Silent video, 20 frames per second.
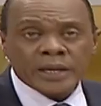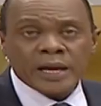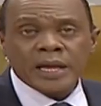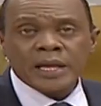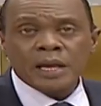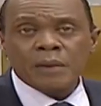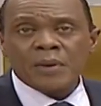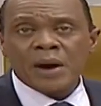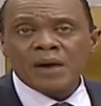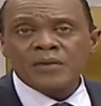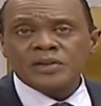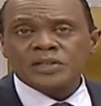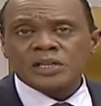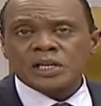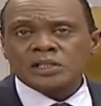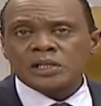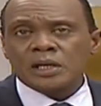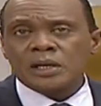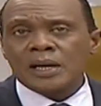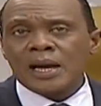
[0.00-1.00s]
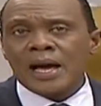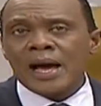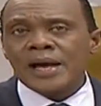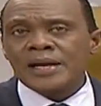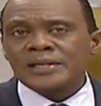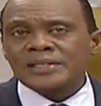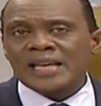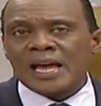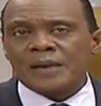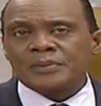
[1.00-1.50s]
The Kenya Private Sector
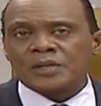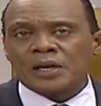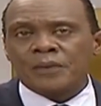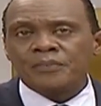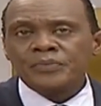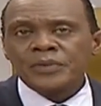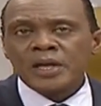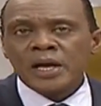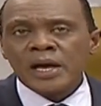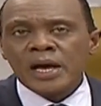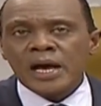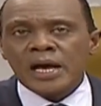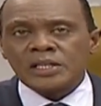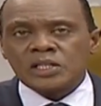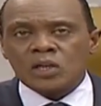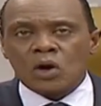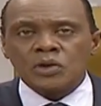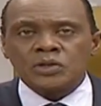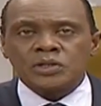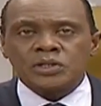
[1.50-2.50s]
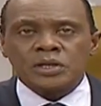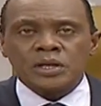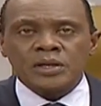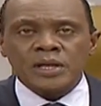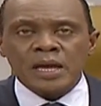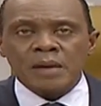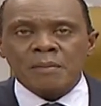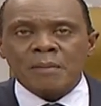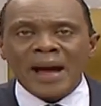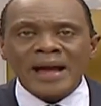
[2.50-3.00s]
Alliance, KEPSA, has launched
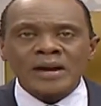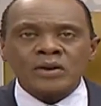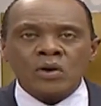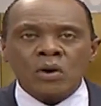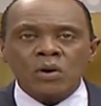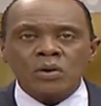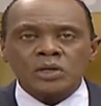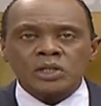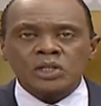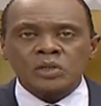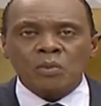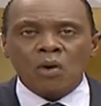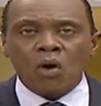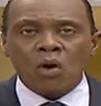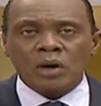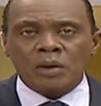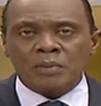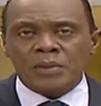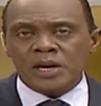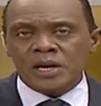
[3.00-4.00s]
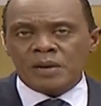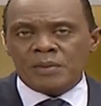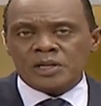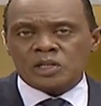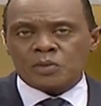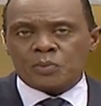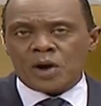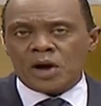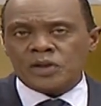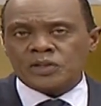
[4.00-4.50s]
the Micro, Small and Medium
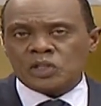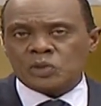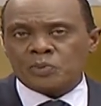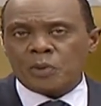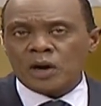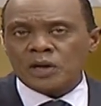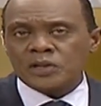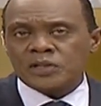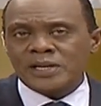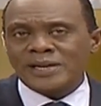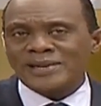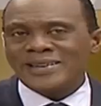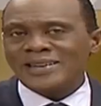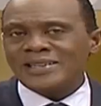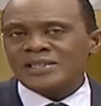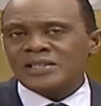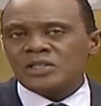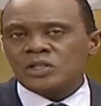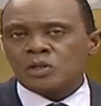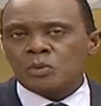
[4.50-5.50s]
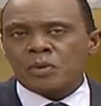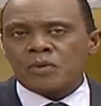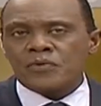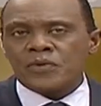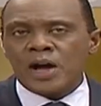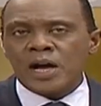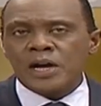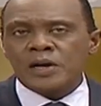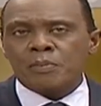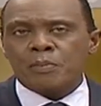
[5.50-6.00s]
Enterprises Policy Index to
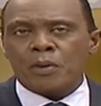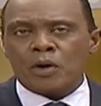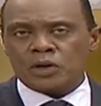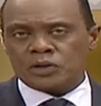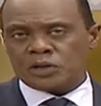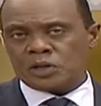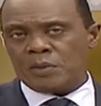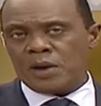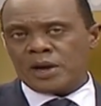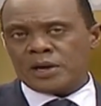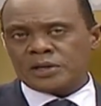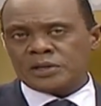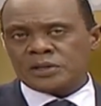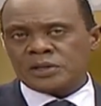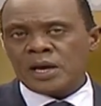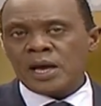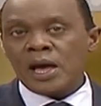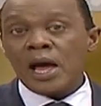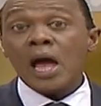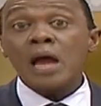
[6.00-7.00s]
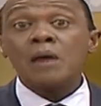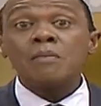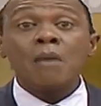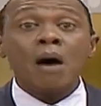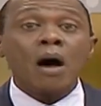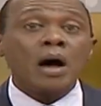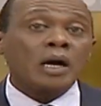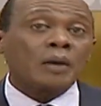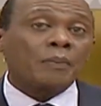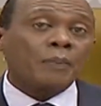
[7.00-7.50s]
provide policymakers and
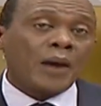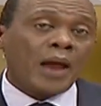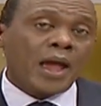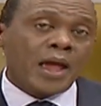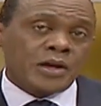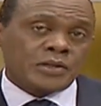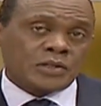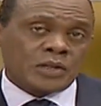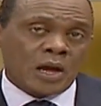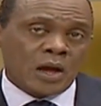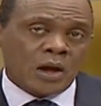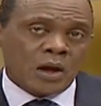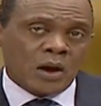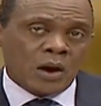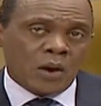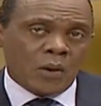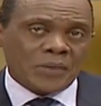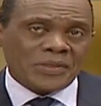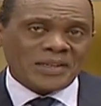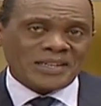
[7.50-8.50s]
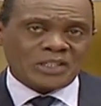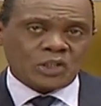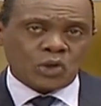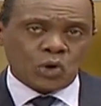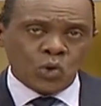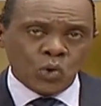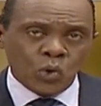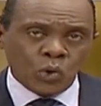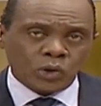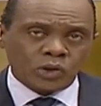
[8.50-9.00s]
market players with a
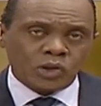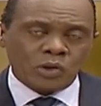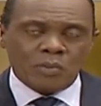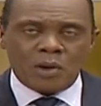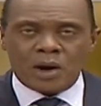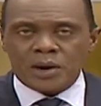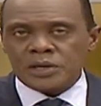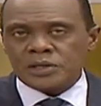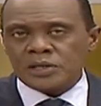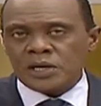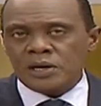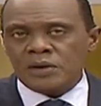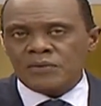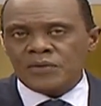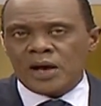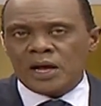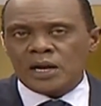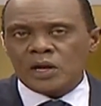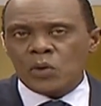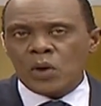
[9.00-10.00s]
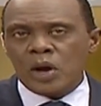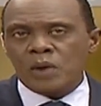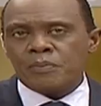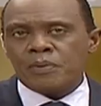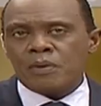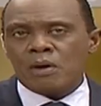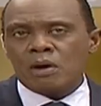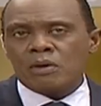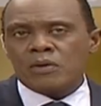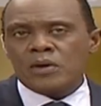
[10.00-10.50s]
tool to monitor and evaluate
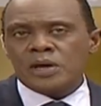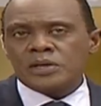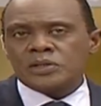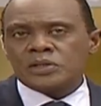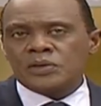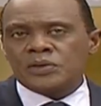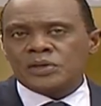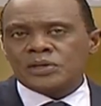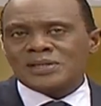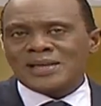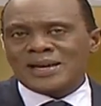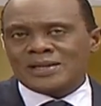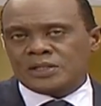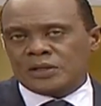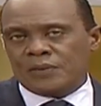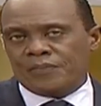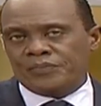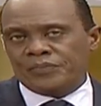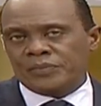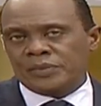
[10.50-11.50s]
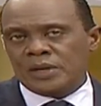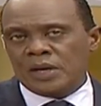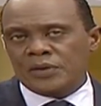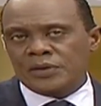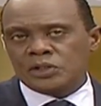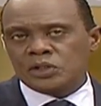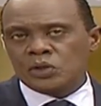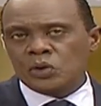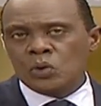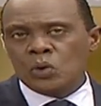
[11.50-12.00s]
progress in the sector. Now,
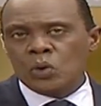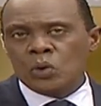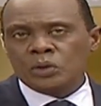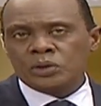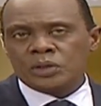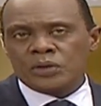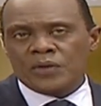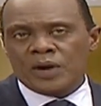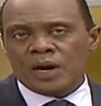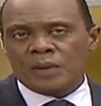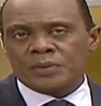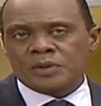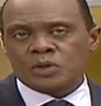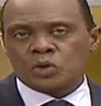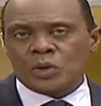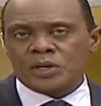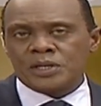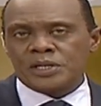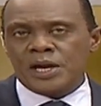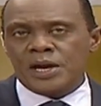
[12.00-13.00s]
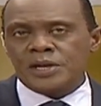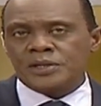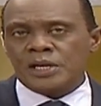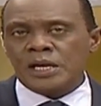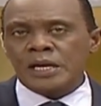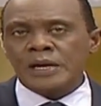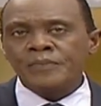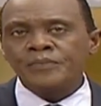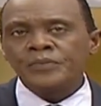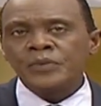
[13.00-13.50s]
the tool, developed in
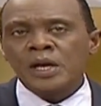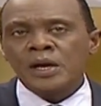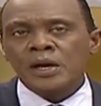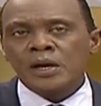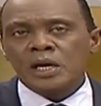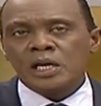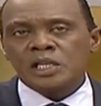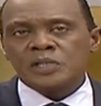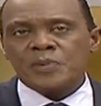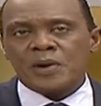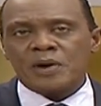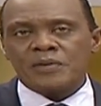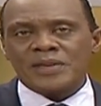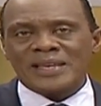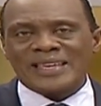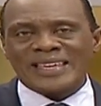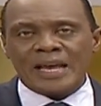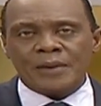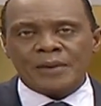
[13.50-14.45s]
2018, is part of the